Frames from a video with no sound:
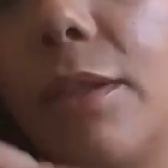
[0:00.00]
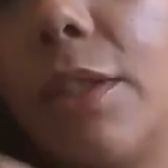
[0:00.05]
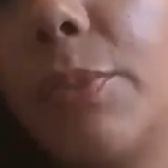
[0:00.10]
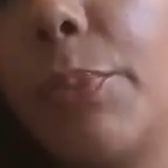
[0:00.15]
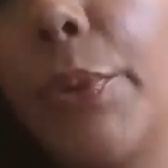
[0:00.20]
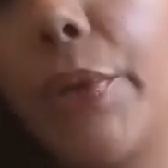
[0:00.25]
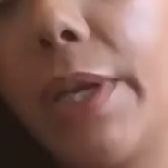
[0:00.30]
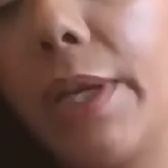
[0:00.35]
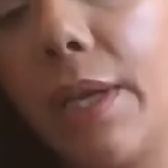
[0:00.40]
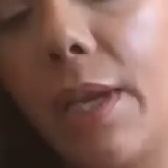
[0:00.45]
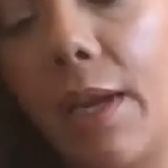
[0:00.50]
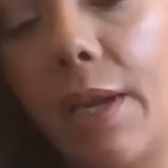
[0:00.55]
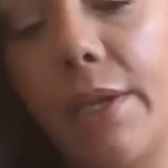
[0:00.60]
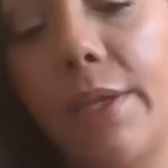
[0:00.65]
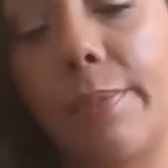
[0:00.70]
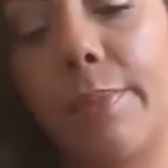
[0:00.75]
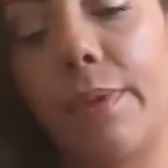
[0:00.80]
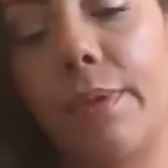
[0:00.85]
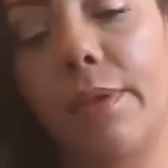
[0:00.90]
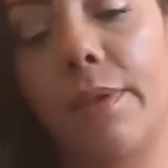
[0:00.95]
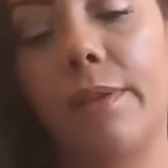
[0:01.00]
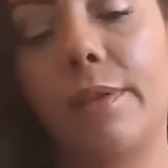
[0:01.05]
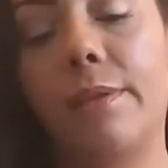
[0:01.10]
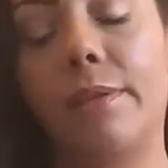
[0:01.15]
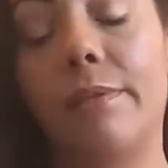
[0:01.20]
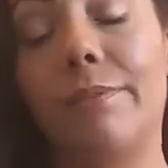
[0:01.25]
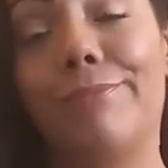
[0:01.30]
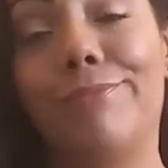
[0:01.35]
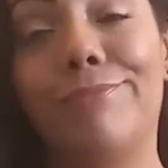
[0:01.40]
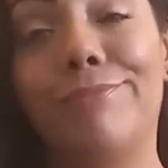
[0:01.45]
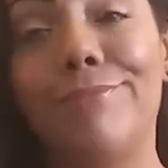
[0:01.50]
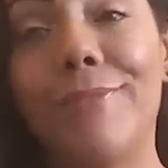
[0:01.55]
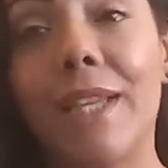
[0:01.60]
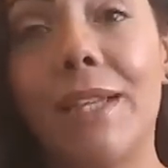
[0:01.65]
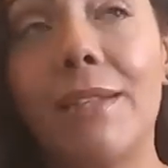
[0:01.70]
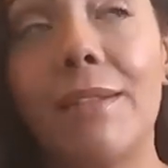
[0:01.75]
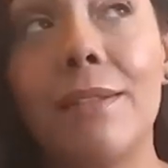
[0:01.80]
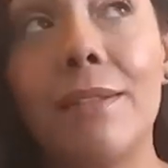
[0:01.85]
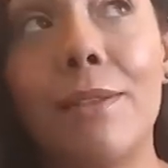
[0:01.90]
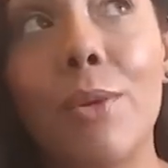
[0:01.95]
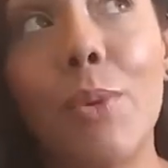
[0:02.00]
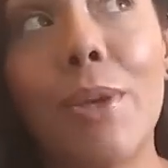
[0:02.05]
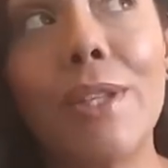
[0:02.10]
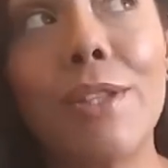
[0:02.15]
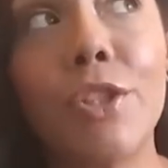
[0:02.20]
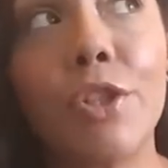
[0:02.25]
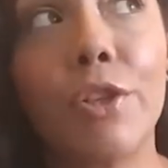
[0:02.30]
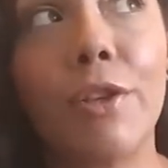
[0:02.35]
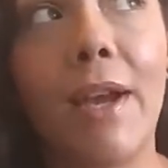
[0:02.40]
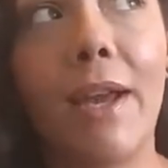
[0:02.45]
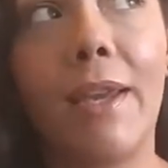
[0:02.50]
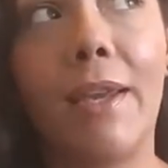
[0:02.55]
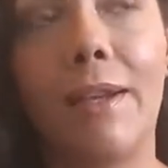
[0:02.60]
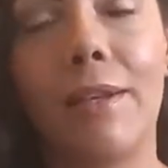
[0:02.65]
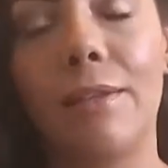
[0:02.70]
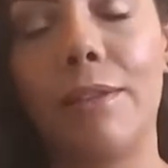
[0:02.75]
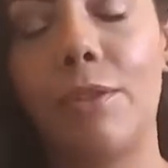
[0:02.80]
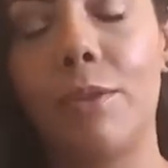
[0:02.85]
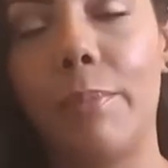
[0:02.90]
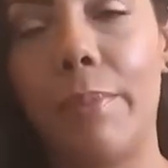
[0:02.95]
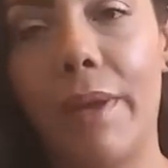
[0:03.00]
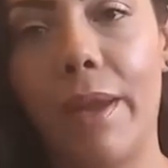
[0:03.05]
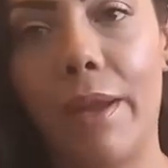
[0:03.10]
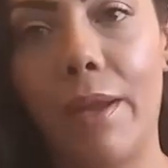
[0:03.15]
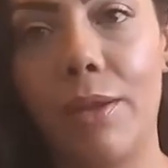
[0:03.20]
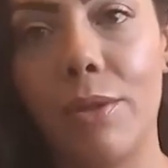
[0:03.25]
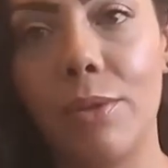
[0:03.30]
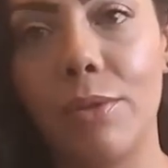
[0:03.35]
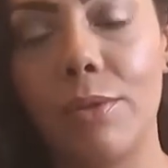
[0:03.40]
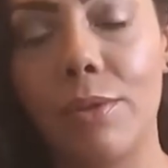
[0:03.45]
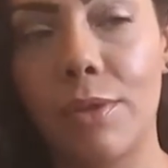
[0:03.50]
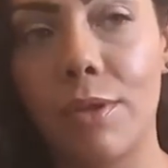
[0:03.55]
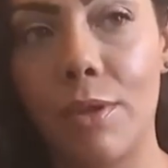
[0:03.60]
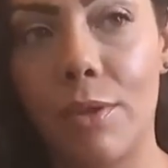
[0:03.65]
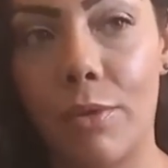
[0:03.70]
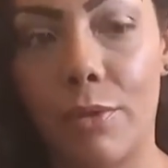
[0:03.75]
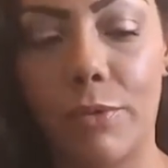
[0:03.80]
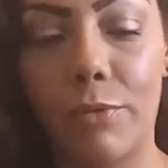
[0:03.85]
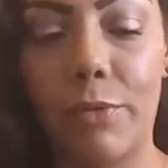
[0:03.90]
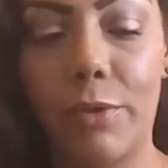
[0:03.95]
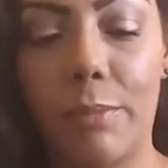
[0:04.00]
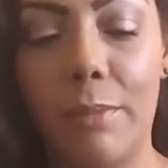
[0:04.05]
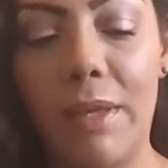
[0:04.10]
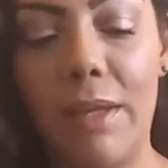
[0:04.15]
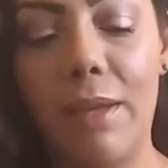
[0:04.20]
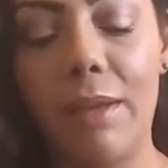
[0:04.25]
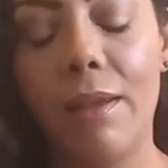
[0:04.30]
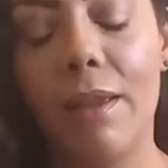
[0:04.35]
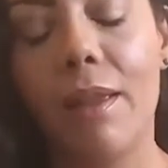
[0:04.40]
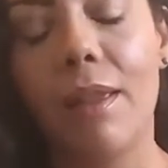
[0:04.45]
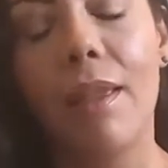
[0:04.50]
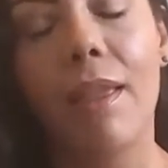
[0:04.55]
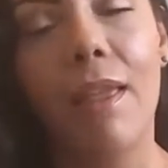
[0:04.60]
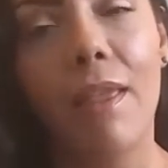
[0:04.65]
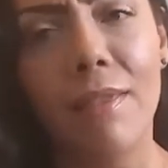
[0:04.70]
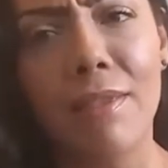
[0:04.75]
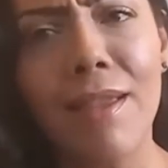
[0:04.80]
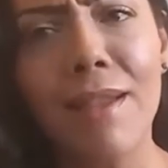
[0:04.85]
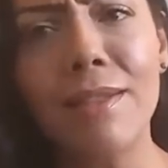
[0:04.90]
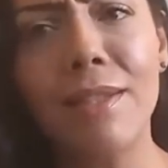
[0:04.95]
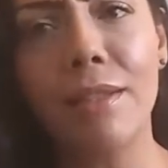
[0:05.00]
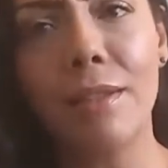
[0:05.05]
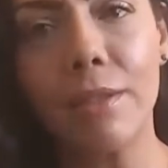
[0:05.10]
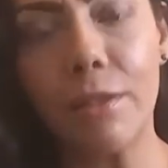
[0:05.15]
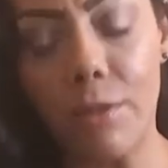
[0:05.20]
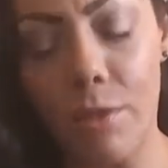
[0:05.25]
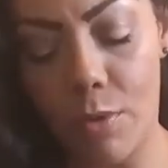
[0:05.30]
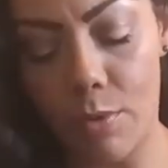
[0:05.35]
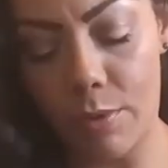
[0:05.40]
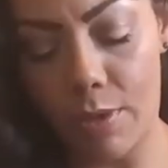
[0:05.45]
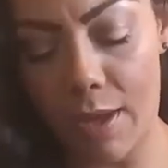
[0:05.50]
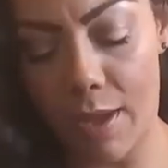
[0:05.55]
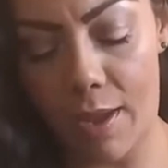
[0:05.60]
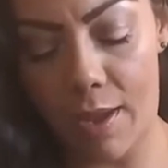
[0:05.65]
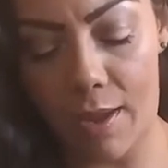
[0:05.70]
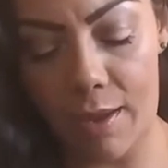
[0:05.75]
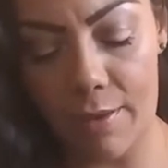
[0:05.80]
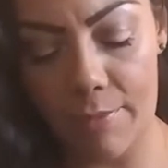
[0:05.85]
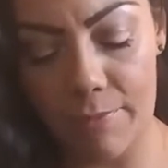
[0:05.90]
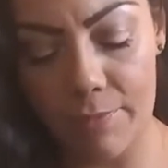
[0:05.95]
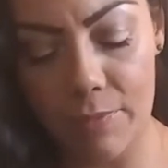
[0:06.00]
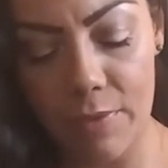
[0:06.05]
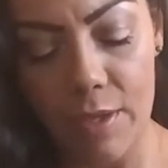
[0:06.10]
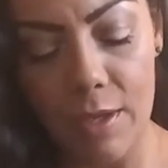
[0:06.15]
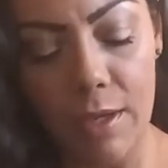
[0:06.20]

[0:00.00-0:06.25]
it looks pretty nice because in the winter, I get a little pale, so for me, that's a little okay.